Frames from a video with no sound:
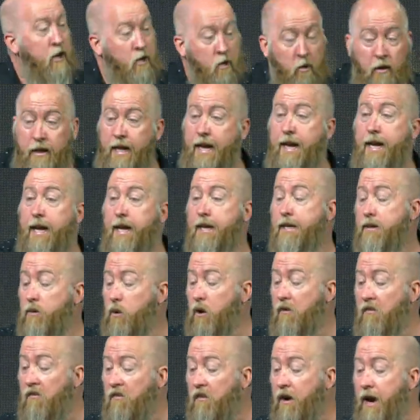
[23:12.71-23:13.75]
can you lean
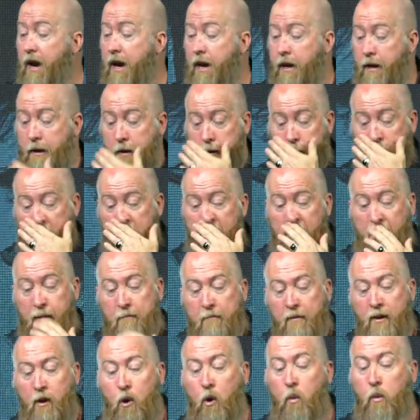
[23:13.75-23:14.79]
into a friend
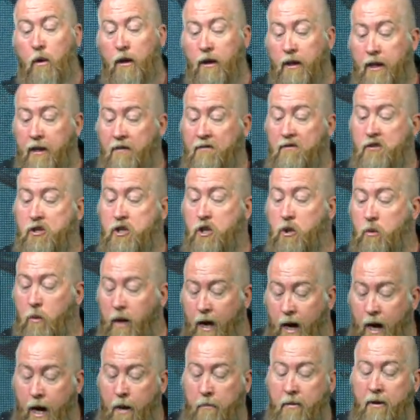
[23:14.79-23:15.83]
who will lift
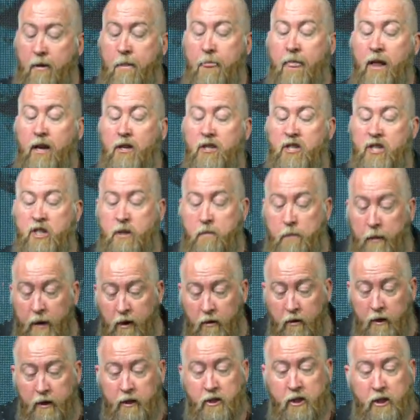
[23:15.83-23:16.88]
you up
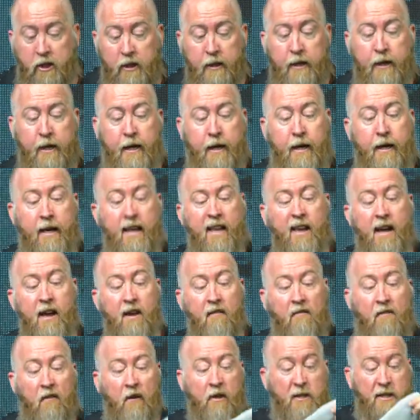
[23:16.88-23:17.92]
spiritually?
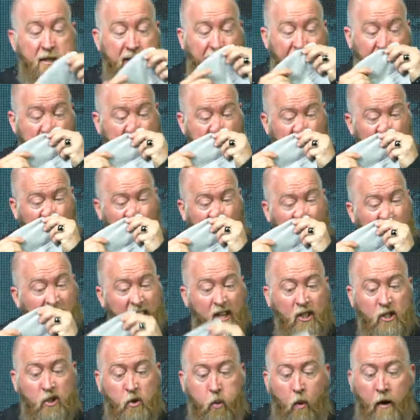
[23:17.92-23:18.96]
1 Samuel
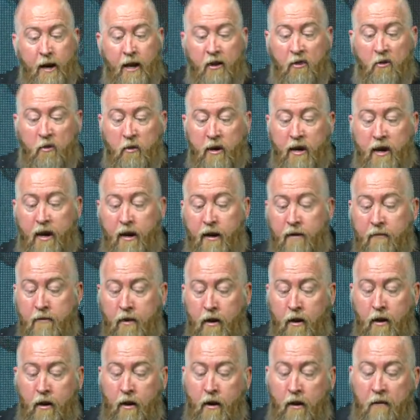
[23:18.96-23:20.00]
23
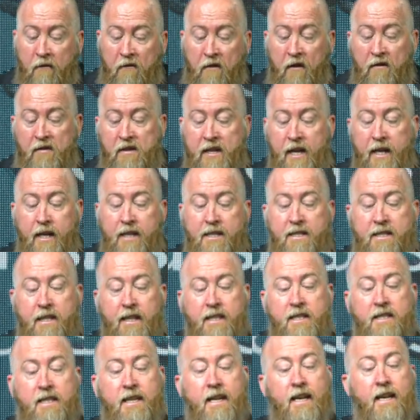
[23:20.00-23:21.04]
15 and
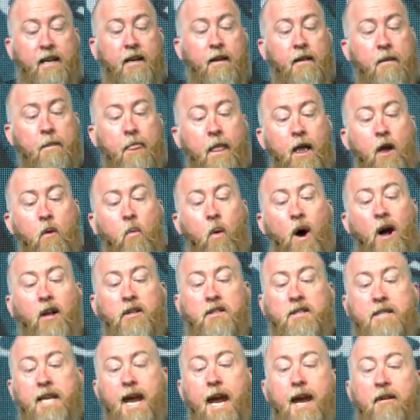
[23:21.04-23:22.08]
16.
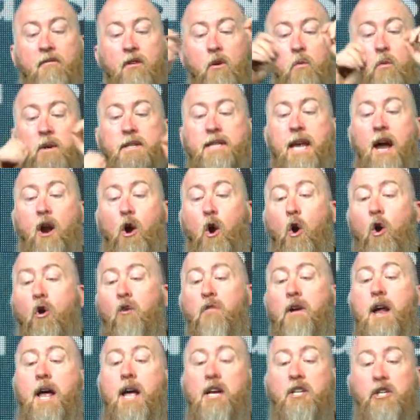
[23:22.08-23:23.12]
While David was at
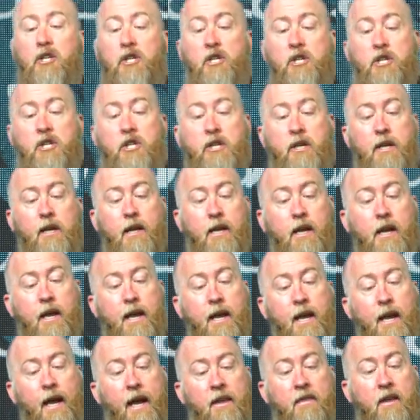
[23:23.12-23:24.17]
Horesh,
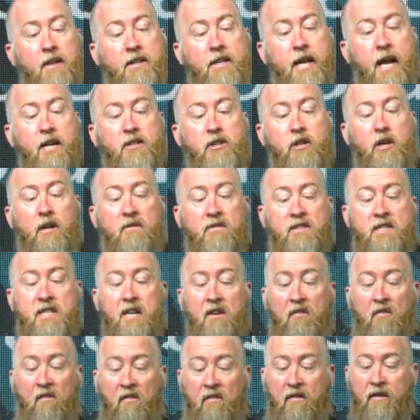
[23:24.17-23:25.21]
in the desert of
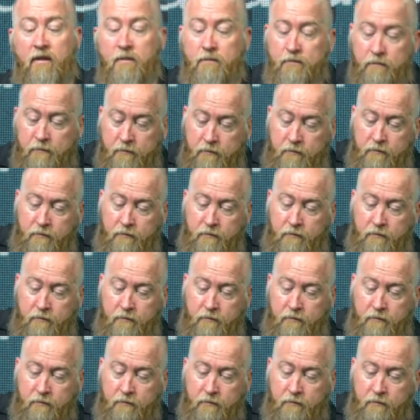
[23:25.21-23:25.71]
Ziph.